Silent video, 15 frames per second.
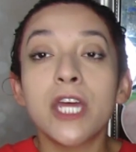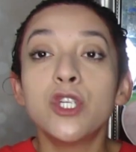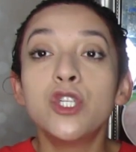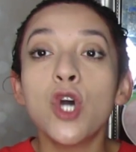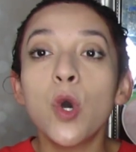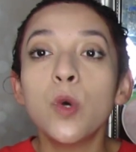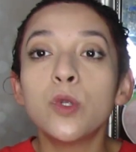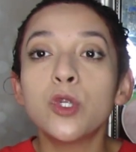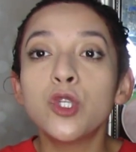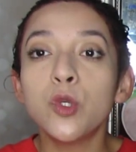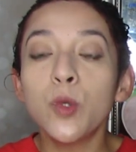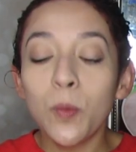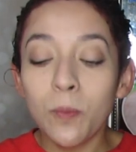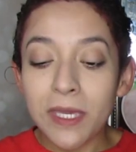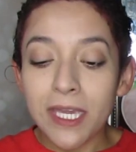don't
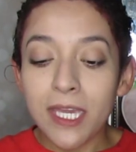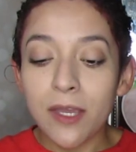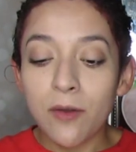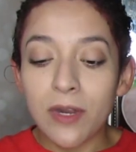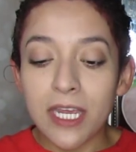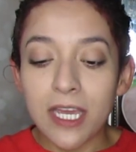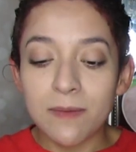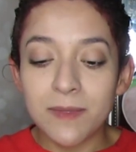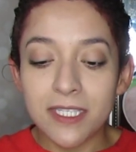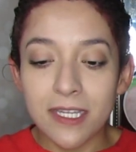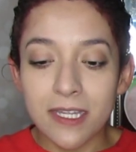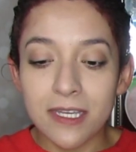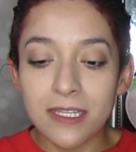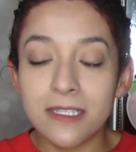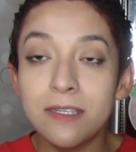do me when it comes to
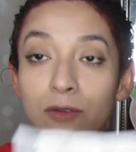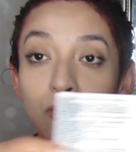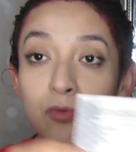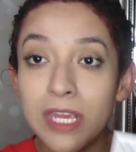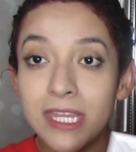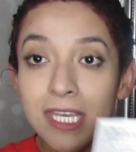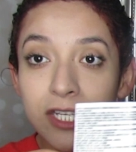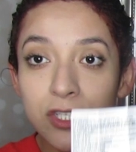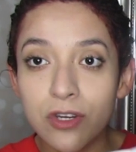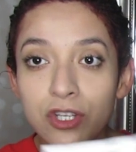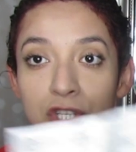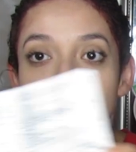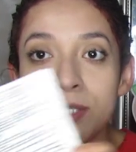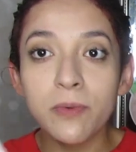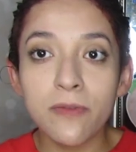this. Read the
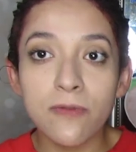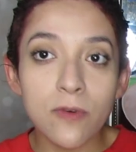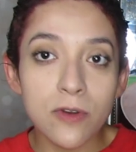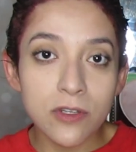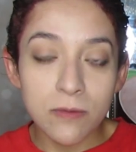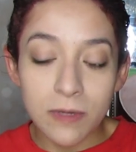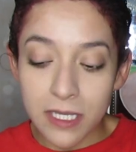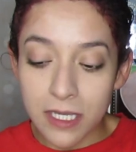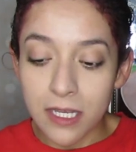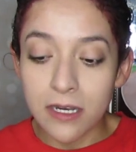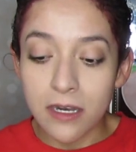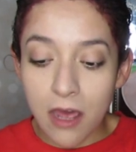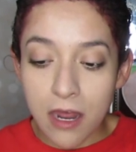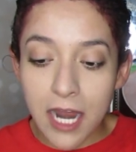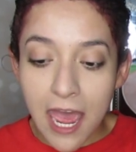instructions before doing it,
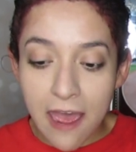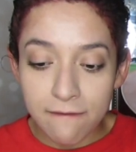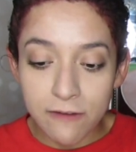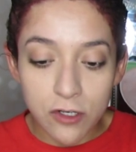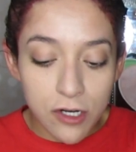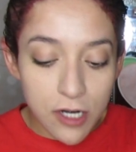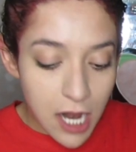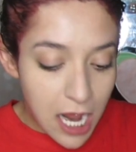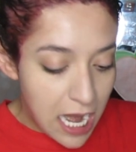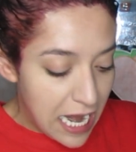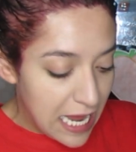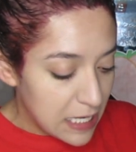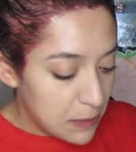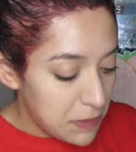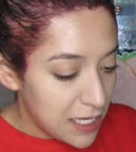not after,
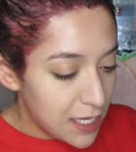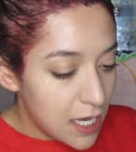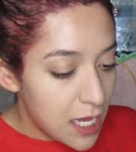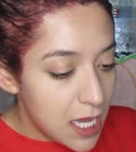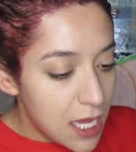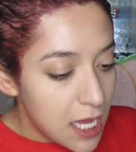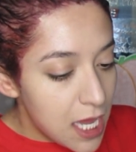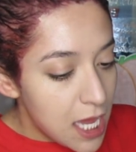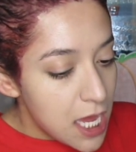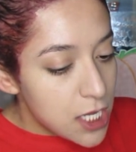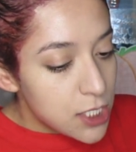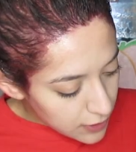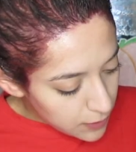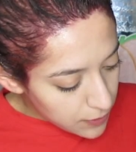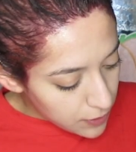like me.
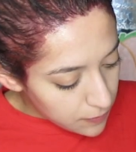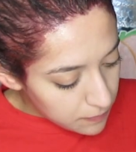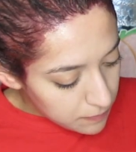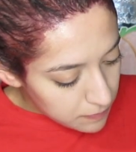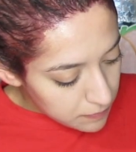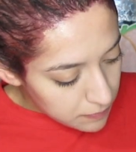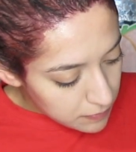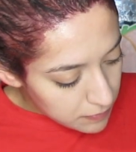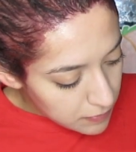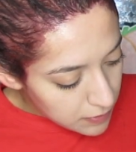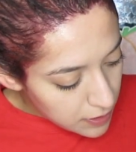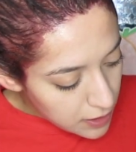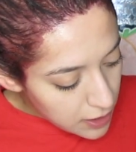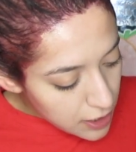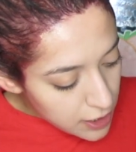Here we go.
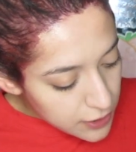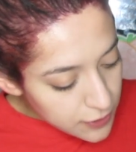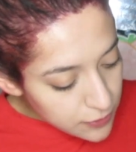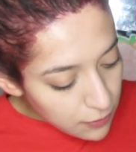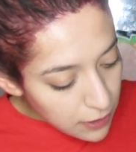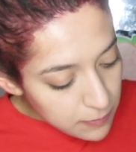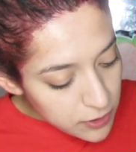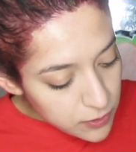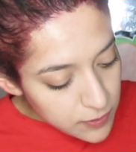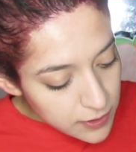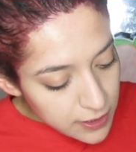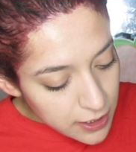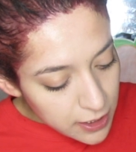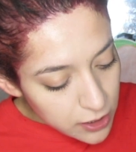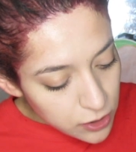So I'm
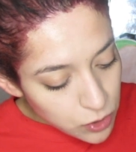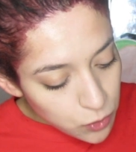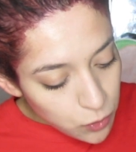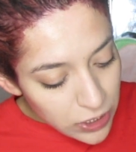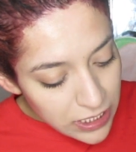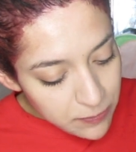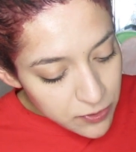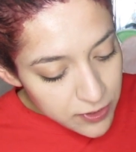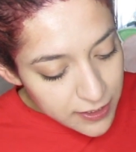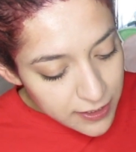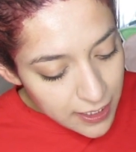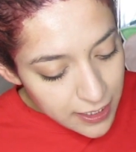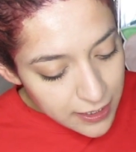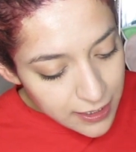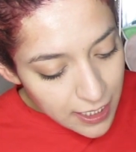using
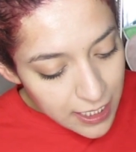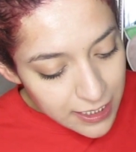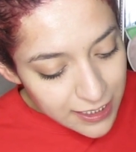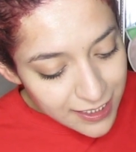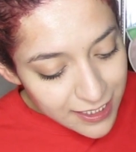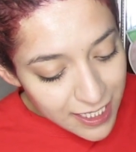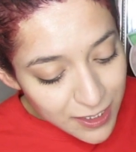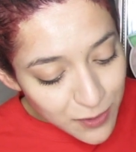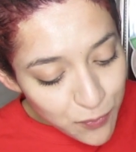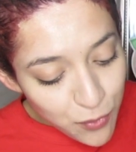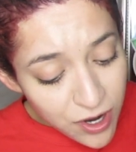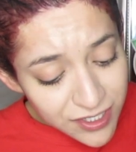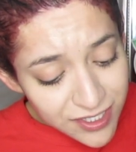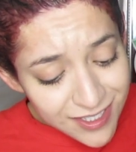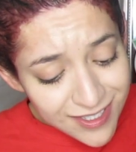20% and it says
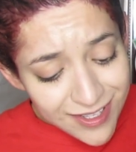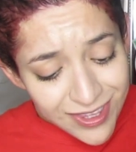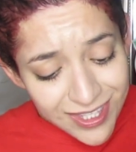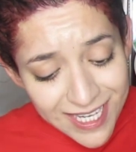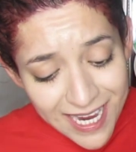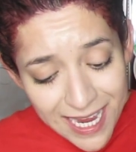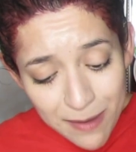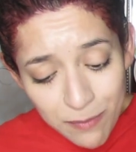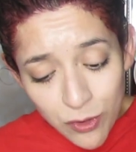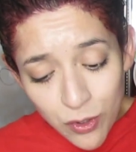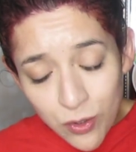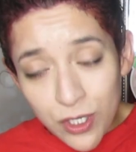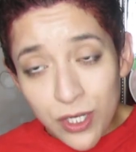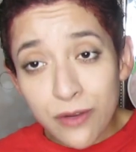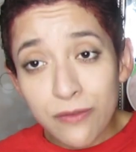processing time
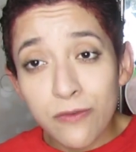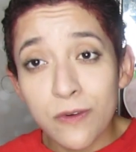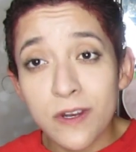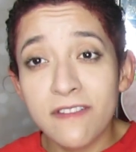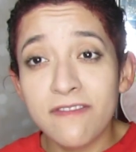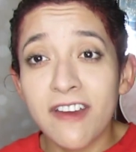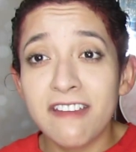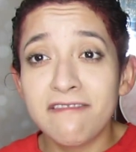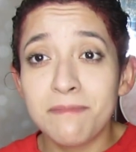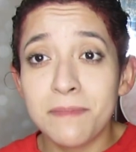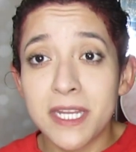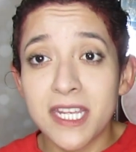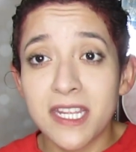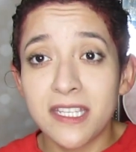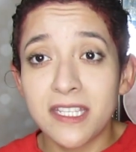30 to 45
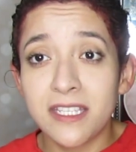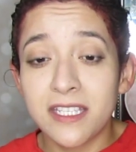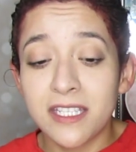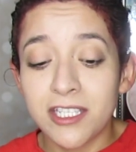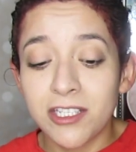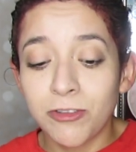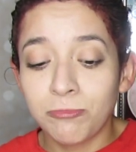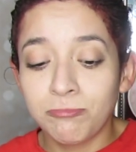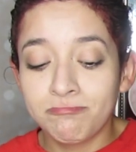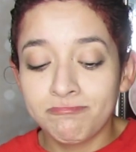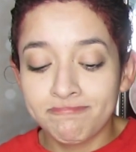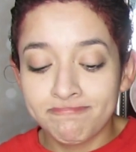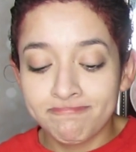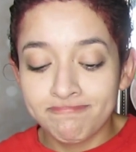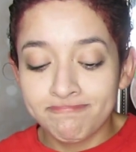minutes.
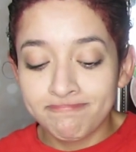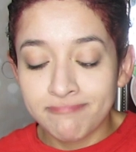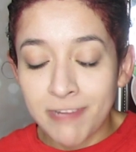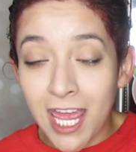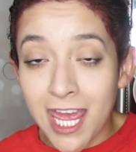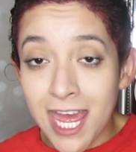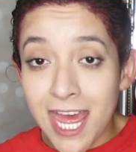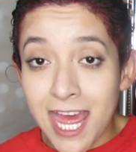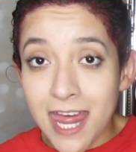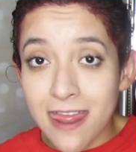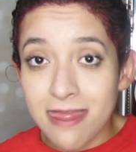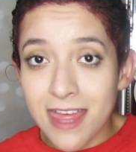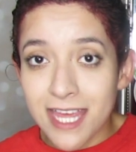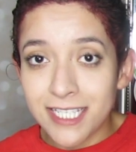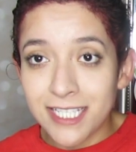
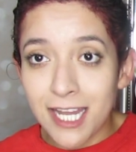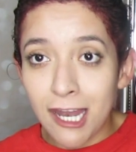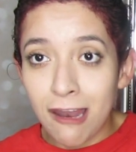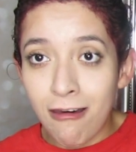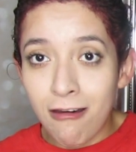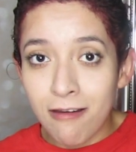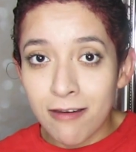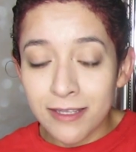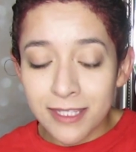That's a long